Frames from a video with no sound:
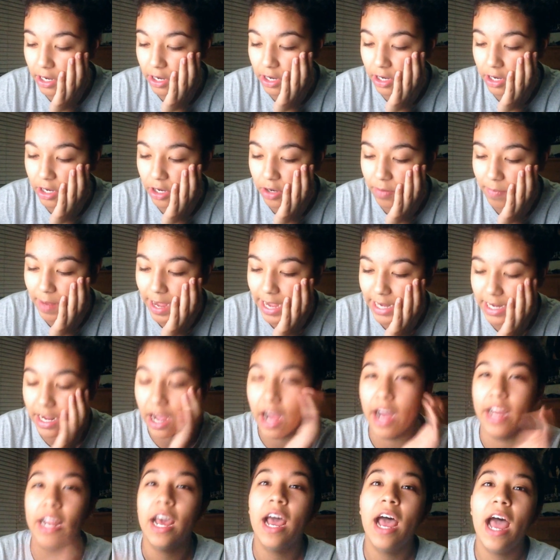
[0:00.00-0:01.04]
oh my
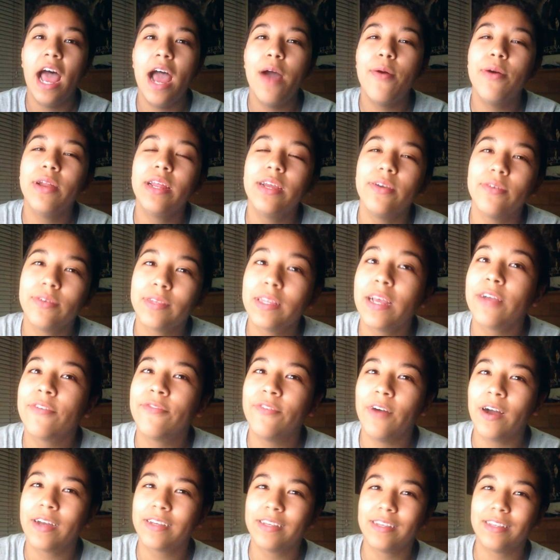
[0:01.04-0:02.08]
god. And when he was like,
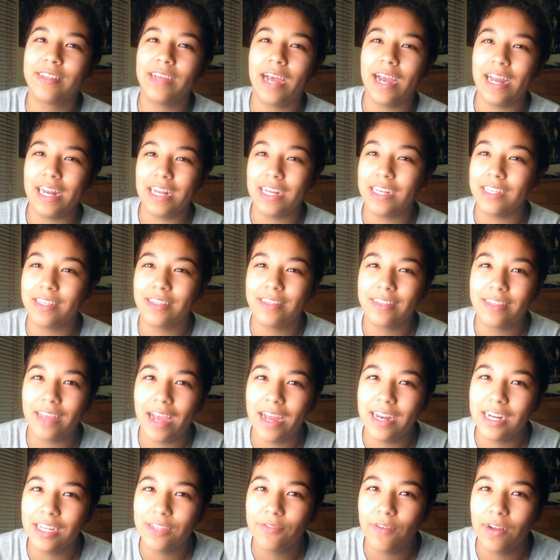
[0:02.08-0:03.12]
fuck society, because
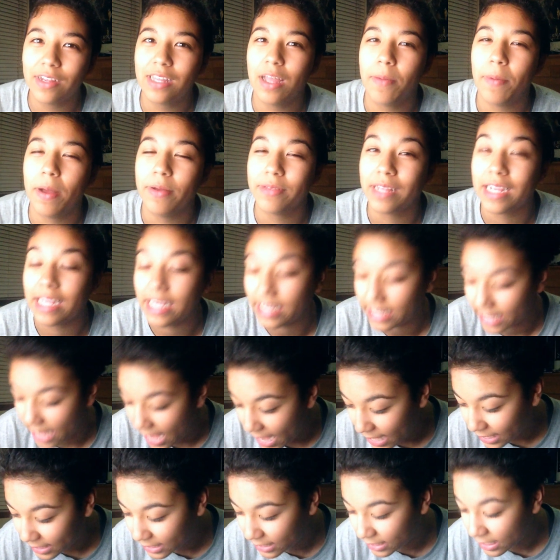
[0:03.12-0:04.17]
society's fucked up, I was like,
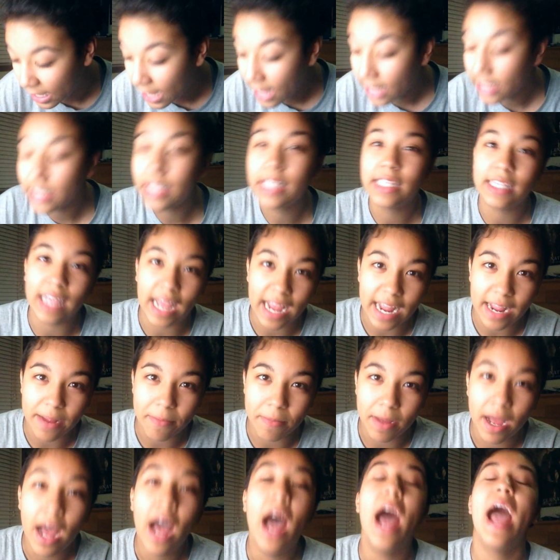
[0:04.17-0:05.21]
yes, same.
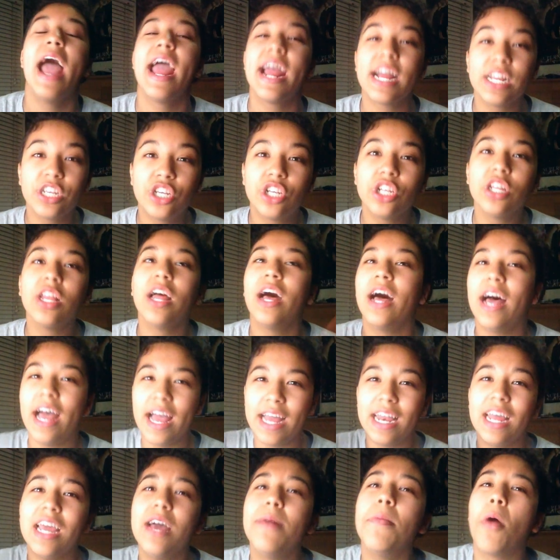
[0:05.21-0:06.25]
Angela
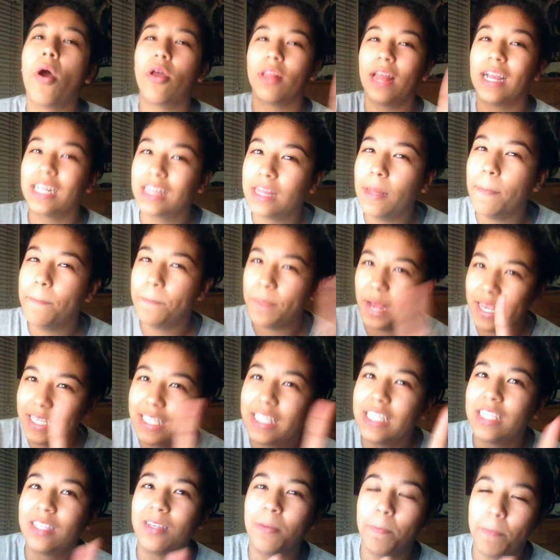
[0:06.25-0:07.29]
and him are like the
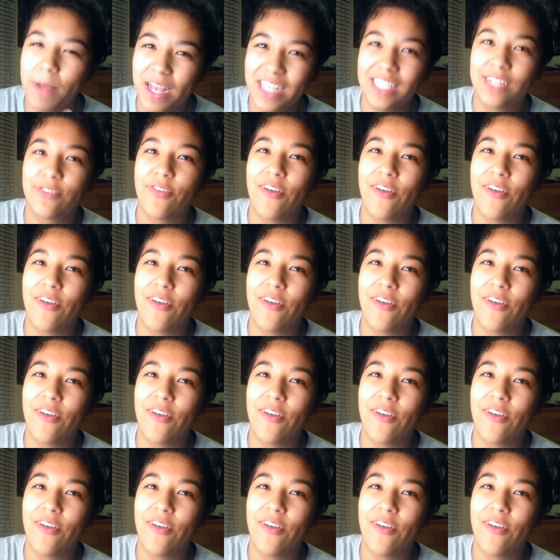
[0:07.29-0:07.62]
bestest of best